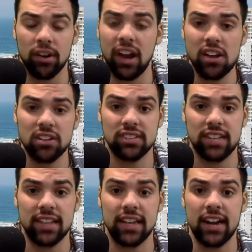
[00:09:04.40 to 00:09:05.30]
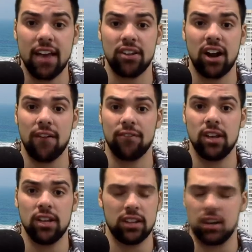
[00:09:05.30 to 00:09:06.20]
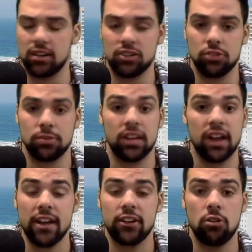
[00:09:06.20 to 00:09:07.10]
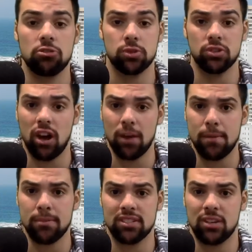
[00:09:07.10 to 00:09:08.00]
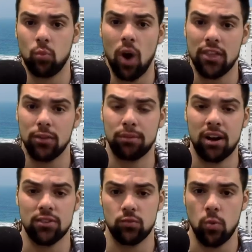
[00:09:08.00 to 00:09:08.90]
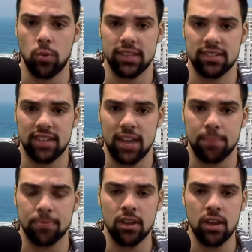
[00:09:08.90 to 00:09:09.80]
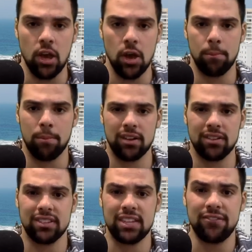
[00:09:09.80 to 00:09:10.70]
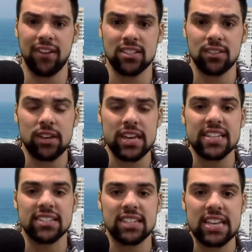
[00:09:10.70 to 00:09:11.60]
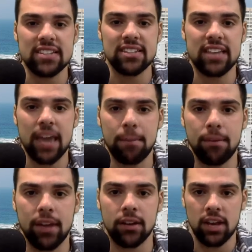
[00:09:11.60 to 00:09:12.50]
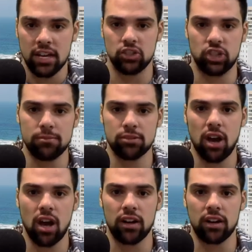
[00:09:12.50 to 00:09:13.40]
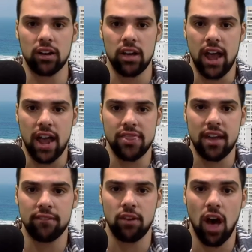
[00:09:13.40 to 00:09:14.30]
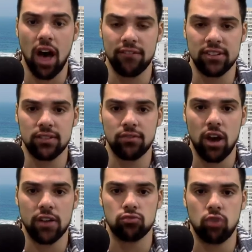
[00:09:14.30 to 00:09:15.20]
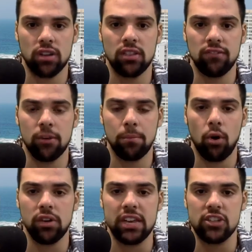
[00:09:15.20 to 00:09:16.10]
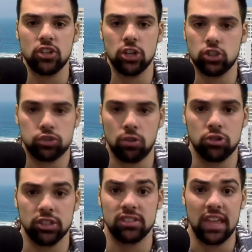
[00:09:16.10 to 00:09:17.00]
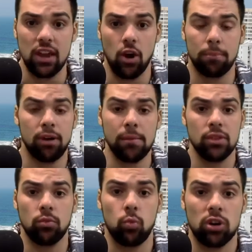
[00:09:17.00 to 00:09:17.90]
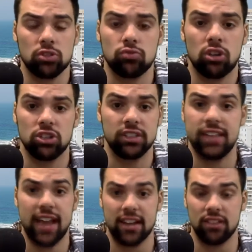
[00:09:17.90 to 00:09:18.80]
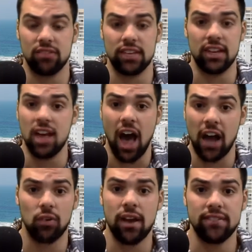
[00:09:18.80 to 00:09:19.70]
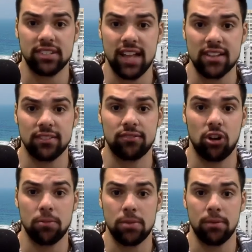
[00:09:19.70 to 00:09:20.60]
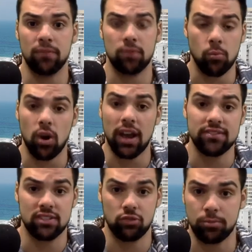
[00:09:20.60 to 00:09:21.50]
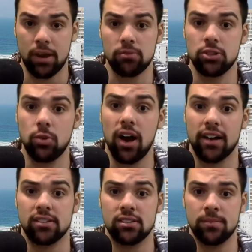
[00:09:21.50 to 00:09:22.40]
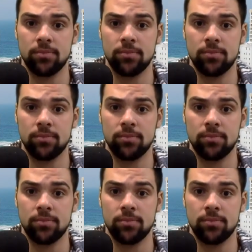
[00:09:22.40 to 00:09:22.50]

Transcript: and I understand they didn't have their head coach, which a lot of people said why the Browns won't win this game. But defensively, it's an easy game plan. James Conner and that offensive line running the football is atrocious. They are probably the worst rushing attack in the league. I don't have the stats in front of me, but from what I've seen with my own 2 eyes,